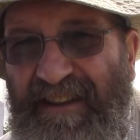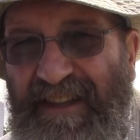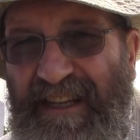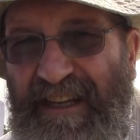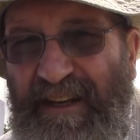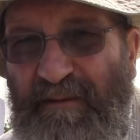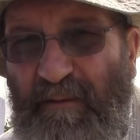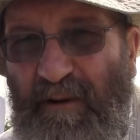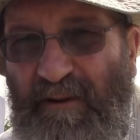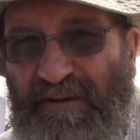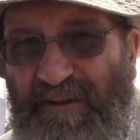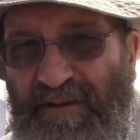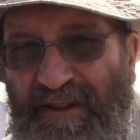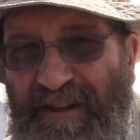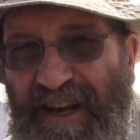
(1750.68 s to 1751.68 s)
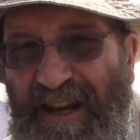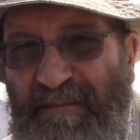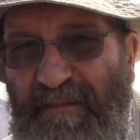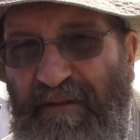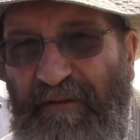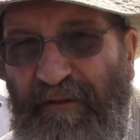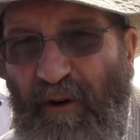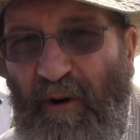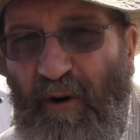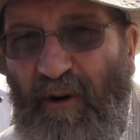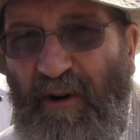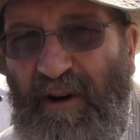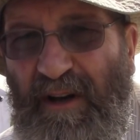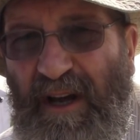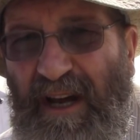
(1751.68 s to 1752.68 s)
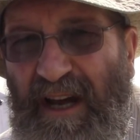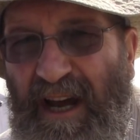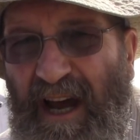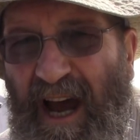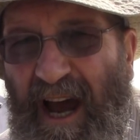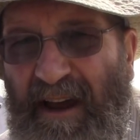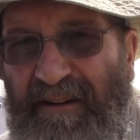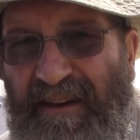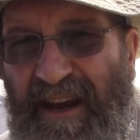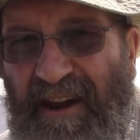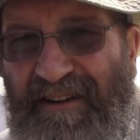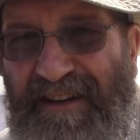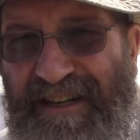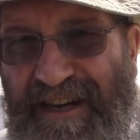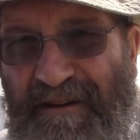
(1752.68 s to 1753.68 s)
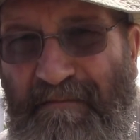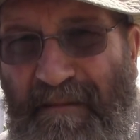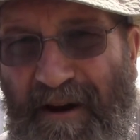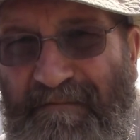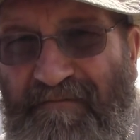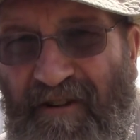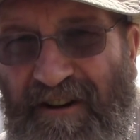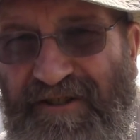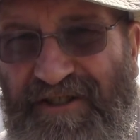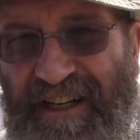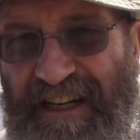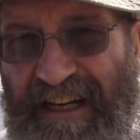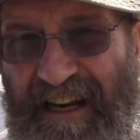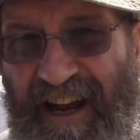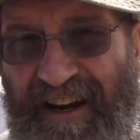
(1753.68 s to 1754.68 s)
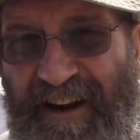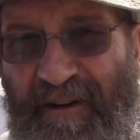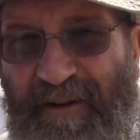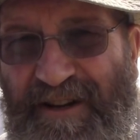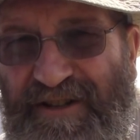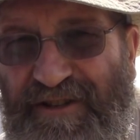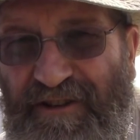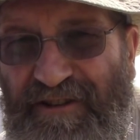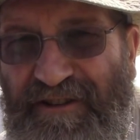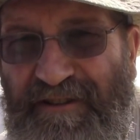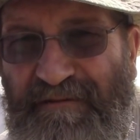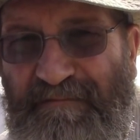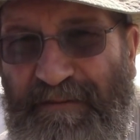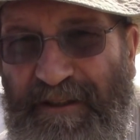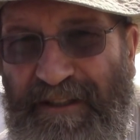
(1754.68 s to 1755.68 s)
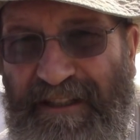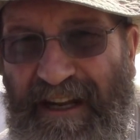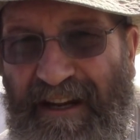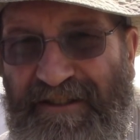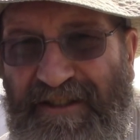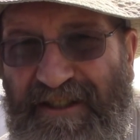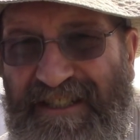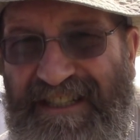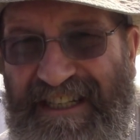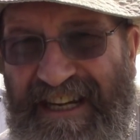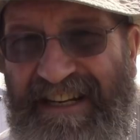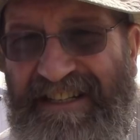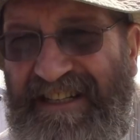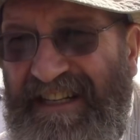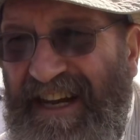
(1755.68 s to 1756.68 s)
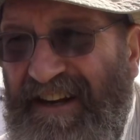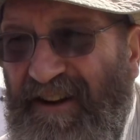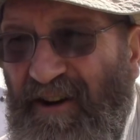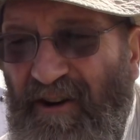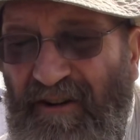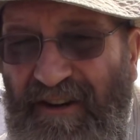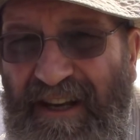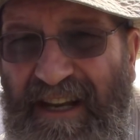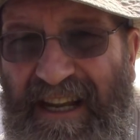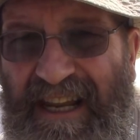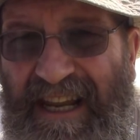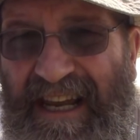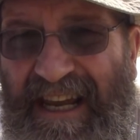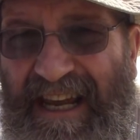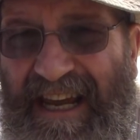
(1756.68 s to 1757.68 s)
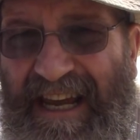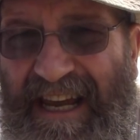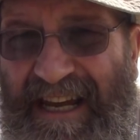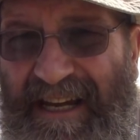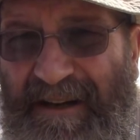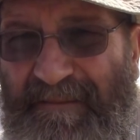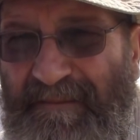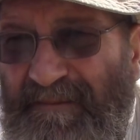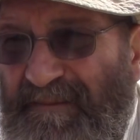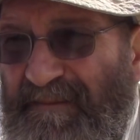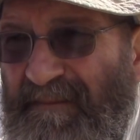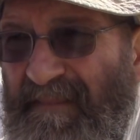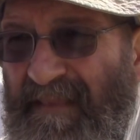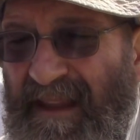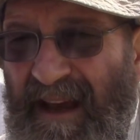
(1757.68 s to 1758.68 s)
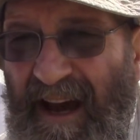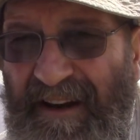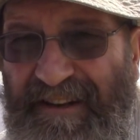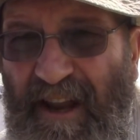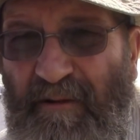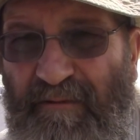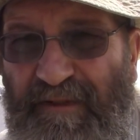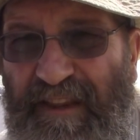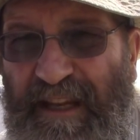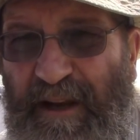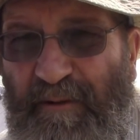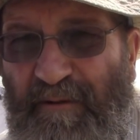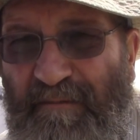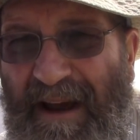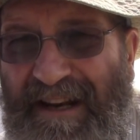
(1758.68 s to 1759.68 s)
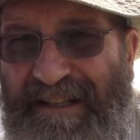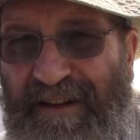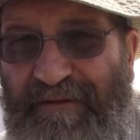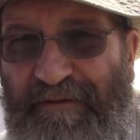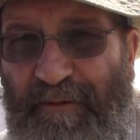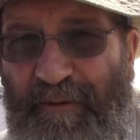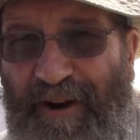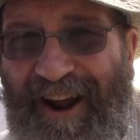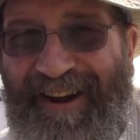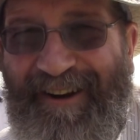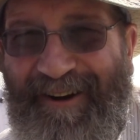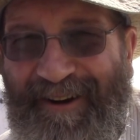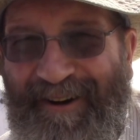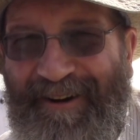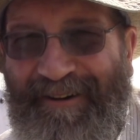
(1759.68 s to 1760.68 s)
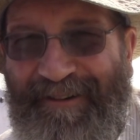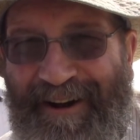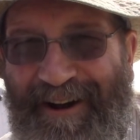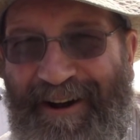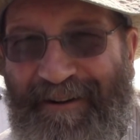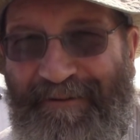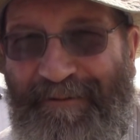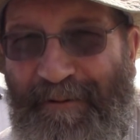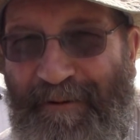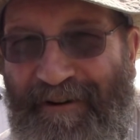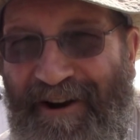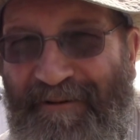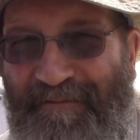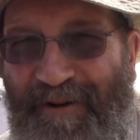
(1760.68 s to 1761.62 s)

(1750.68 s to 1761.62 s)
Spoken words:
I think it was, or the day before. I'm going to dip my brush in it. I know I shouldn't, but I just need to get on. I don't think it will matter for where, for where I'm